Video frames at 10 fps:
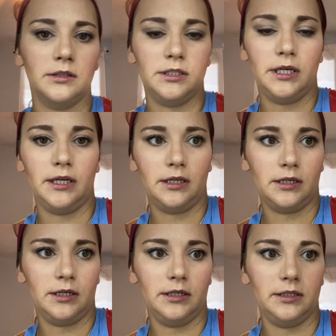
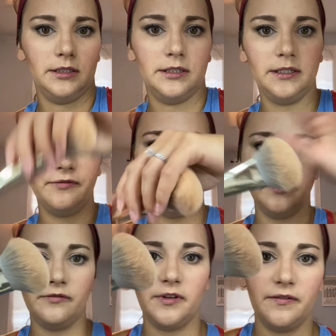take a
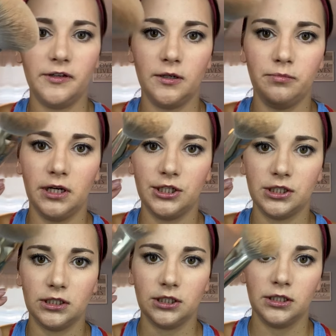different, fluffier
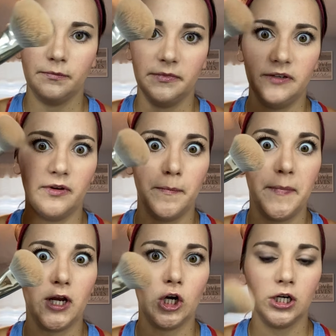brush, even
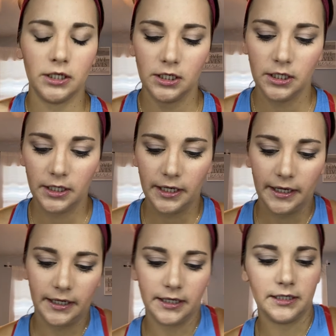bigger,
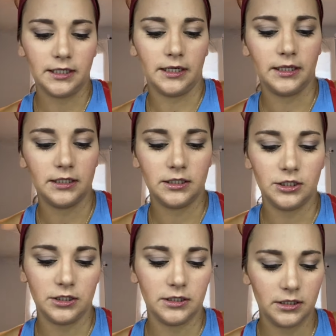and I like to
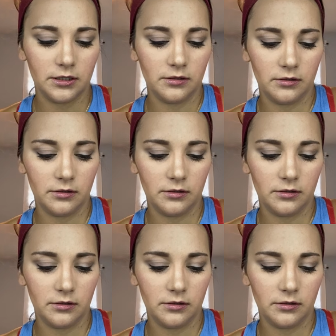just